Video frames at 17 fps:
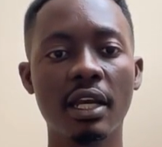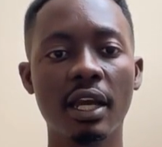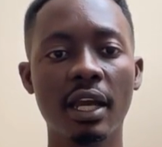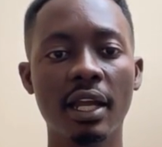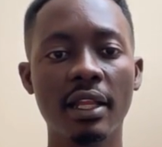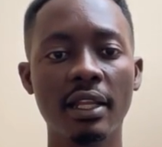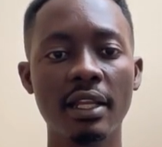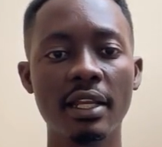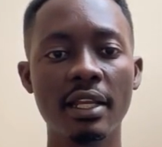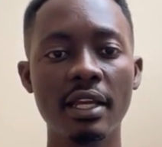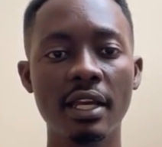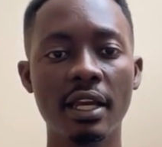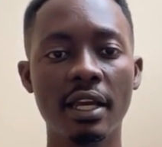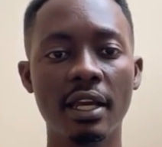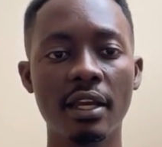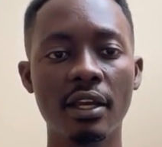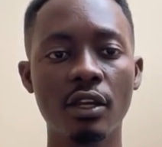And then
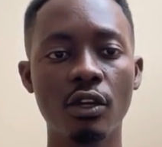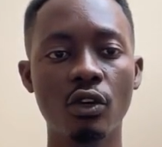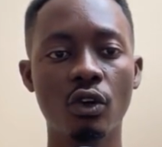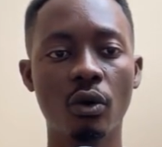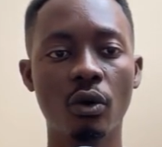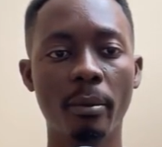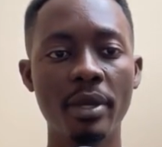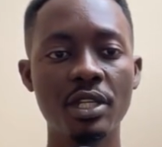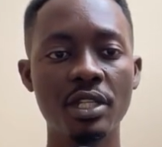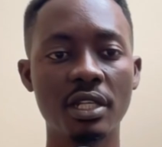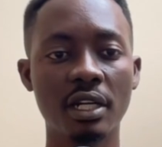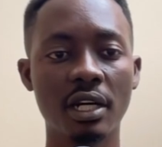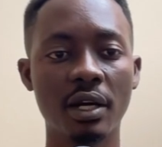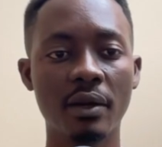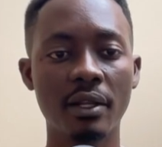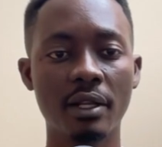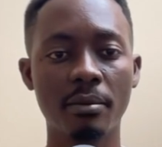here, your merchant
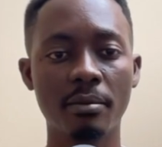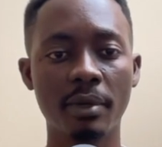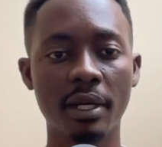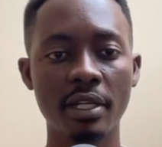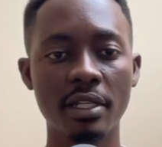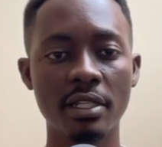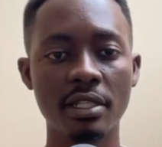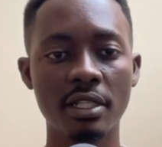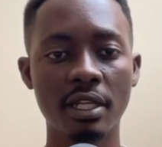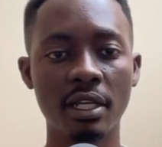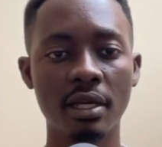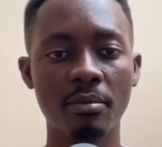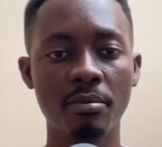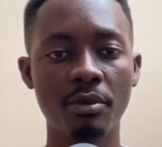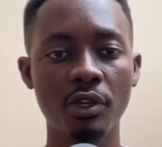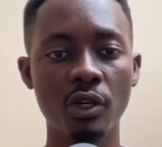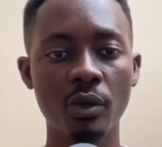account number is the
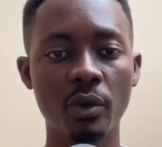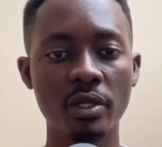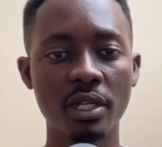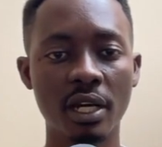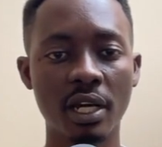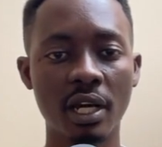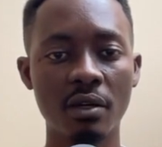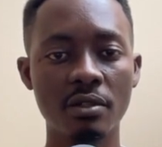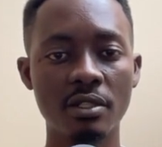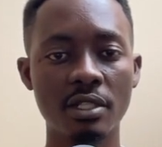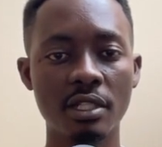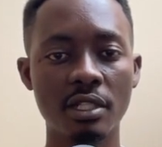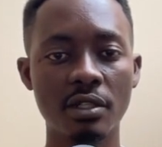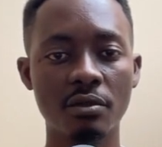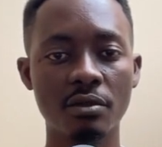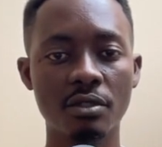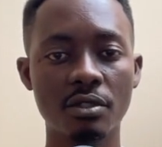POS account
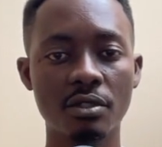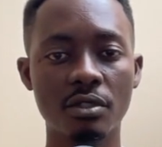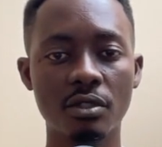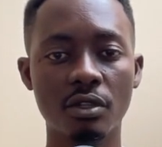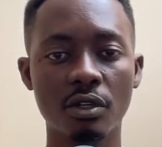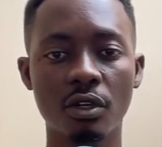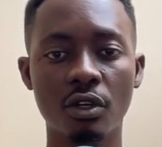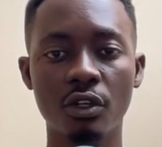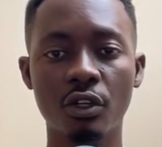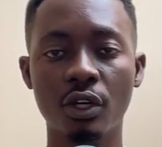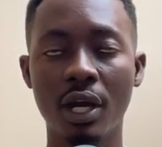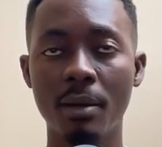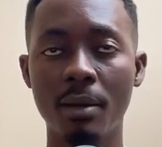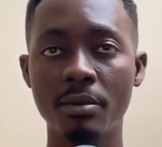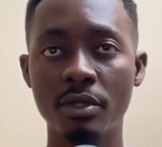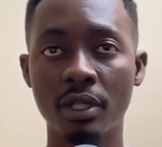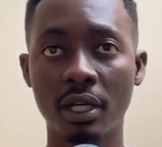sales on your
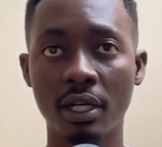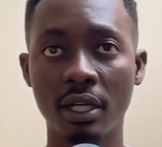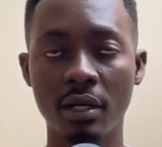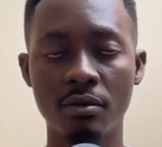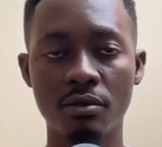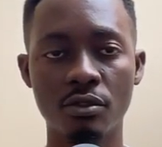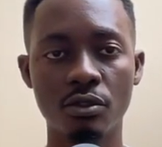Hubtel account.